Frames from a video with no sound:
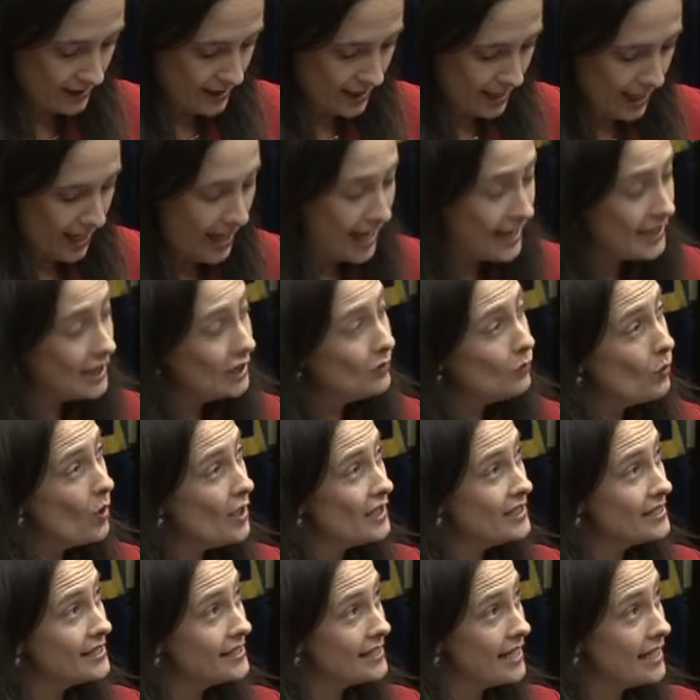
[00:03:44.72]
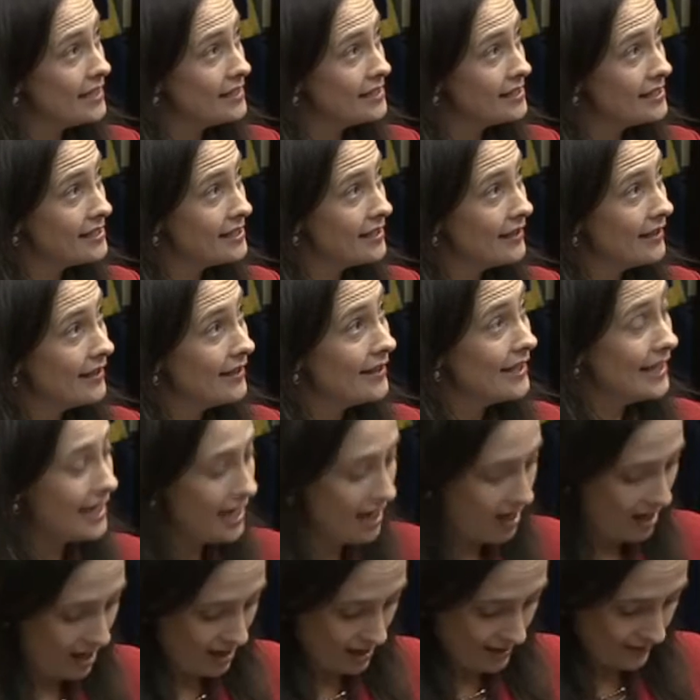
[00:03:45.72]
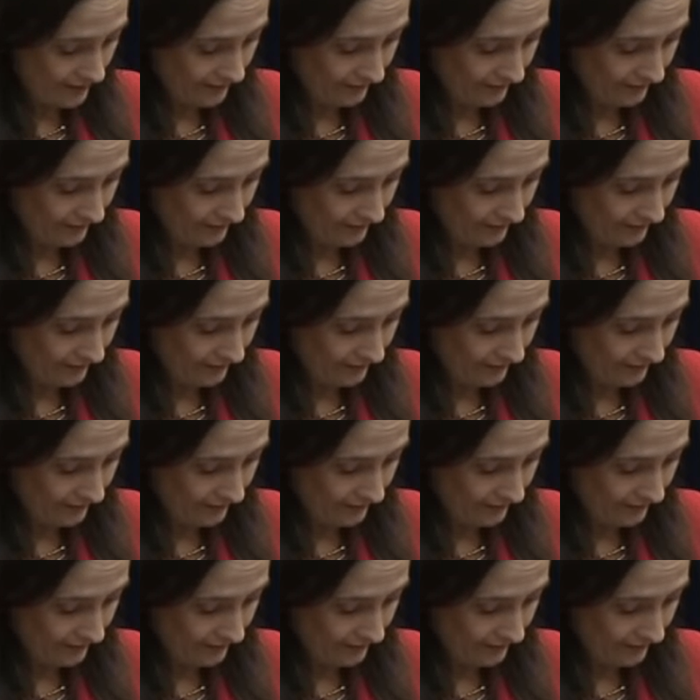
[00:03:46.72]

And in one sense, they are.